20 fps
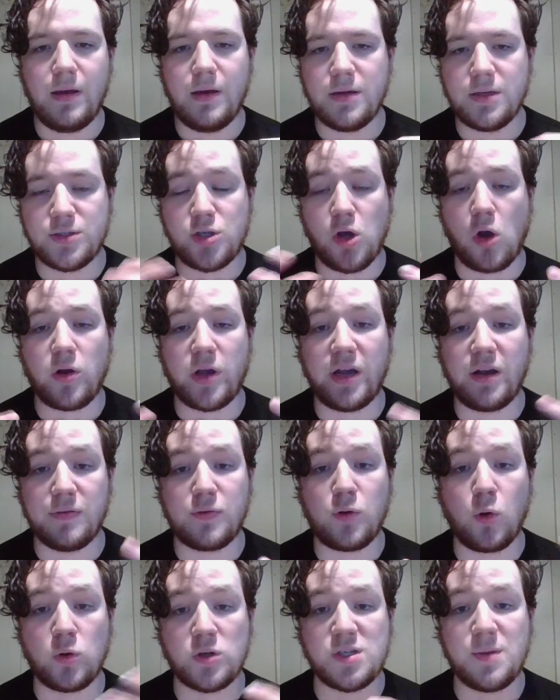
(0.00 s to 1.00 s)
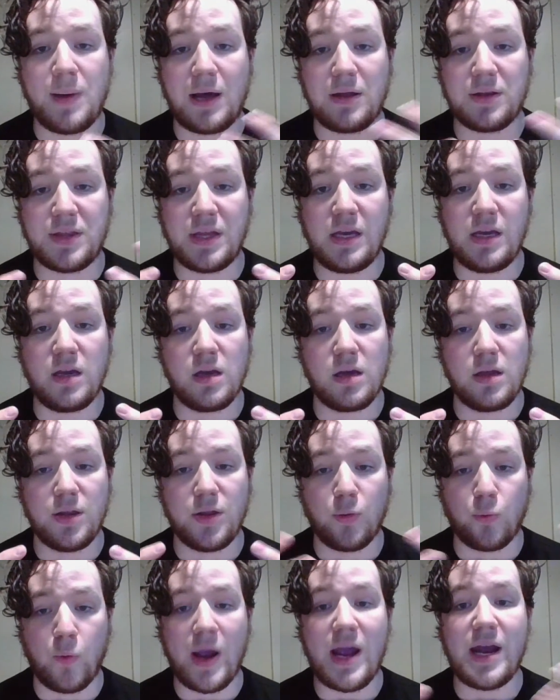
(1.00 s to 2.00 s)
Talking, of course, about the
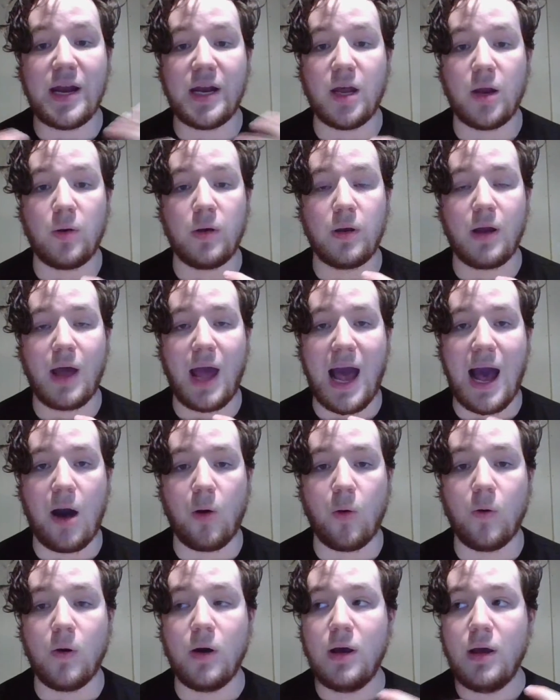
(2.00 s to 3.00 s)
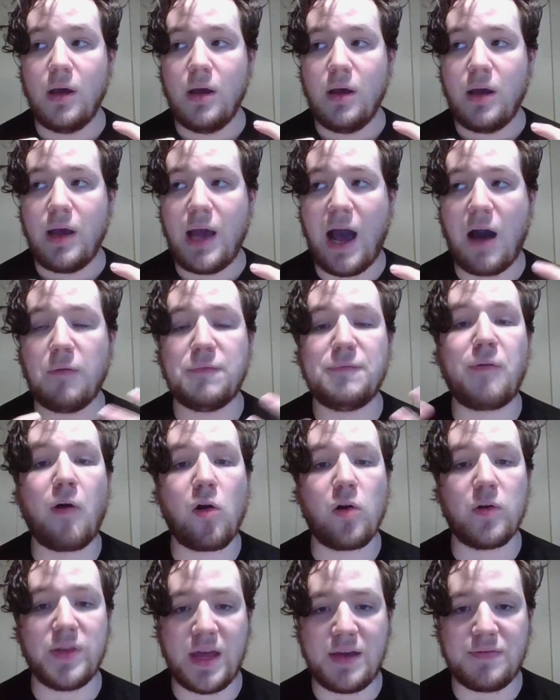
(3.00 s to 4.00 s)
raid and how
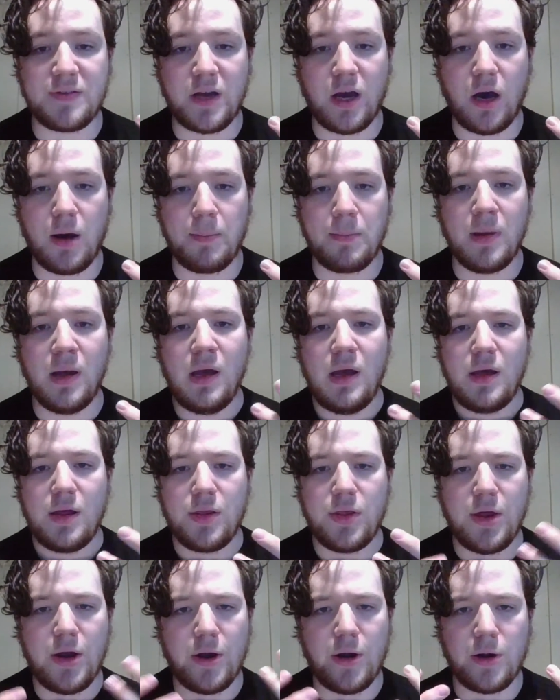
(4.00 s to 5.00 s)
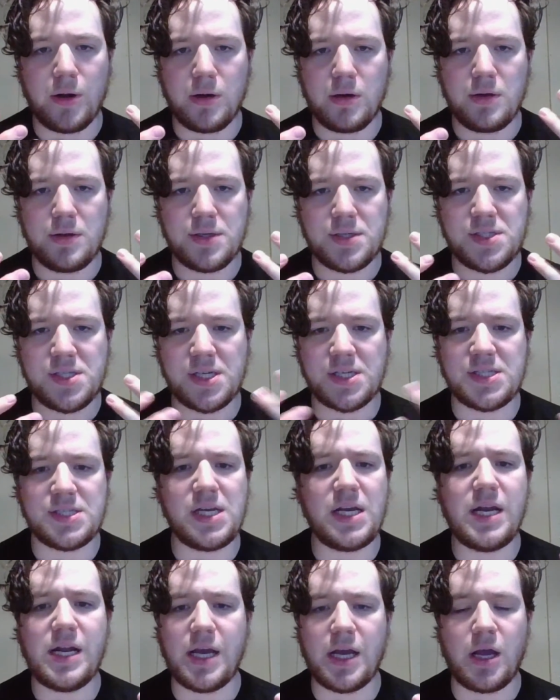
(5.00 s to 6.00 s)
far they've come. They're
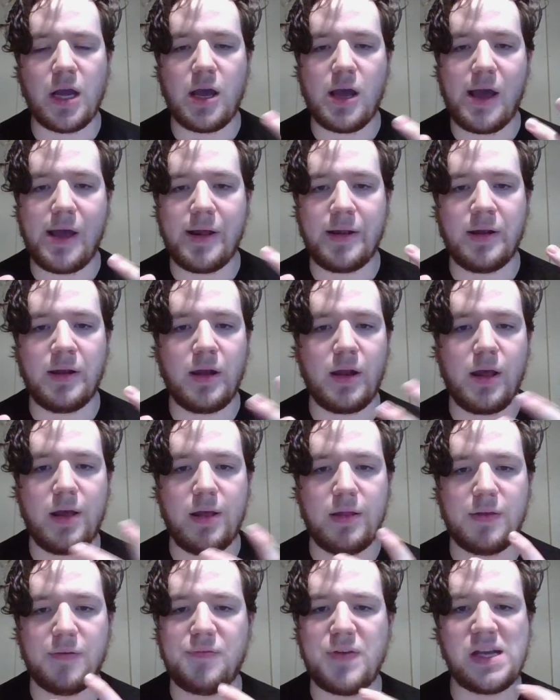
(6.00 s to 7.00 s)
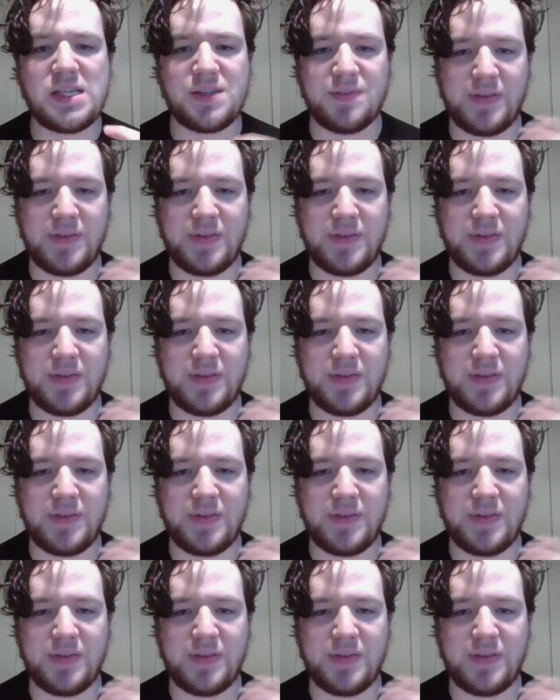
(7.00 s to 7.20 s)
succeeding in the face of